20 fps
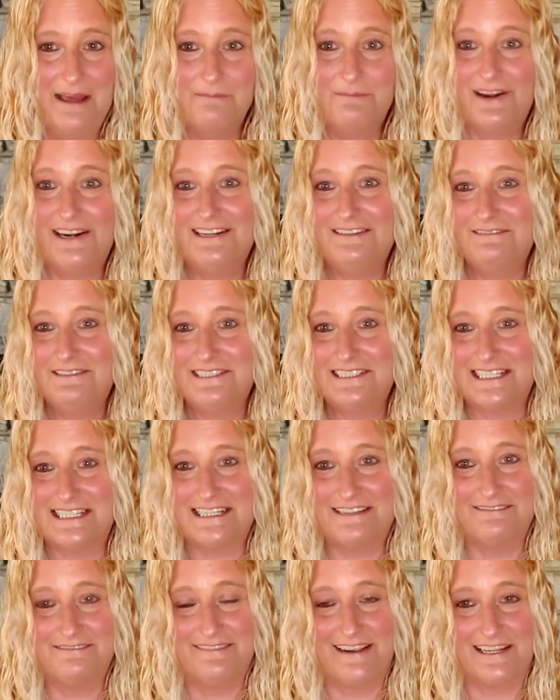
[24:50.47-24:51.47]
But it was an
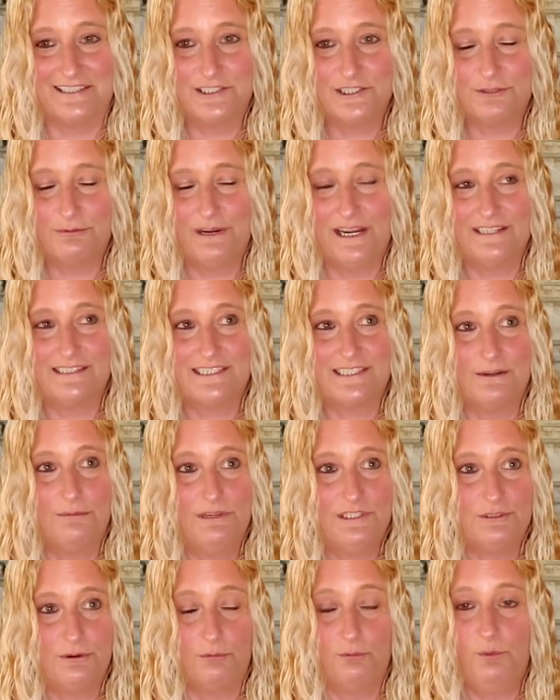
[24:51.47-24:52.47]
adventure. We had so
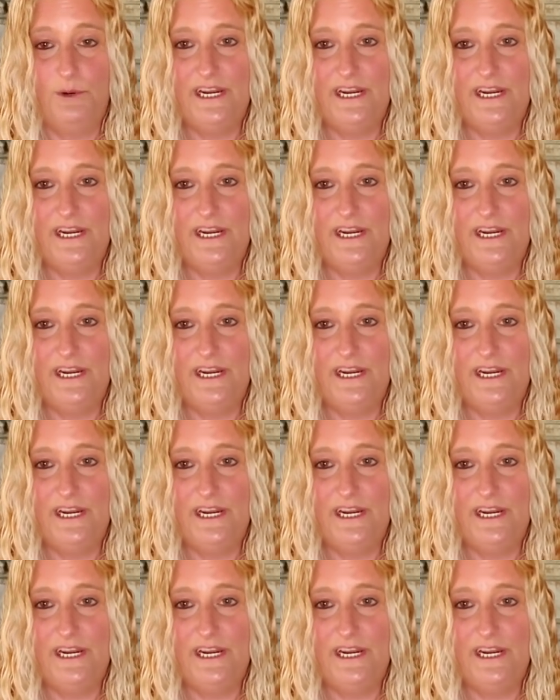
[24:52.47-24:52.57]
much fun.